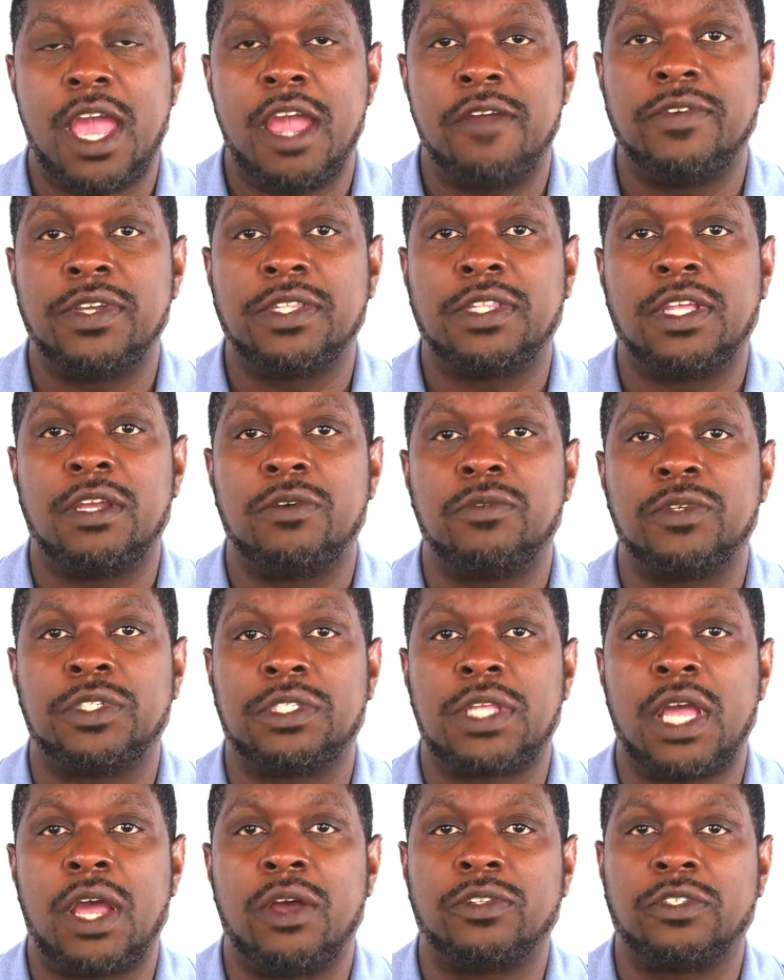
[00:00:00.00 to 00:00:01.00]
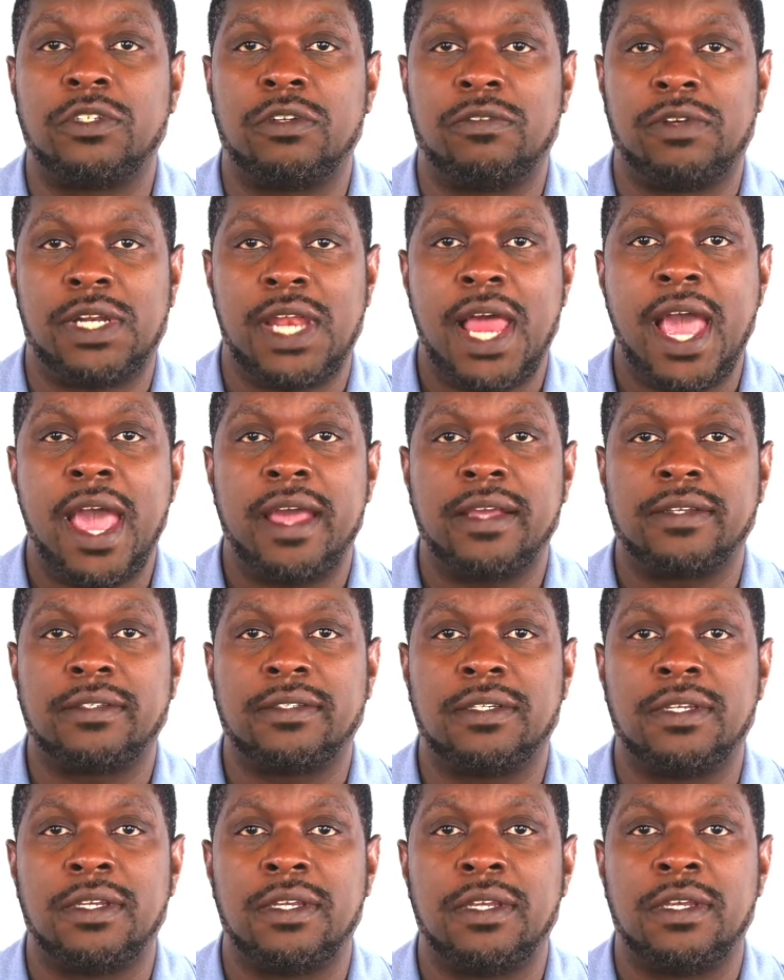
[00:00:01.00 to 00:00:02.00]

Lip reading: Everything was down to relax.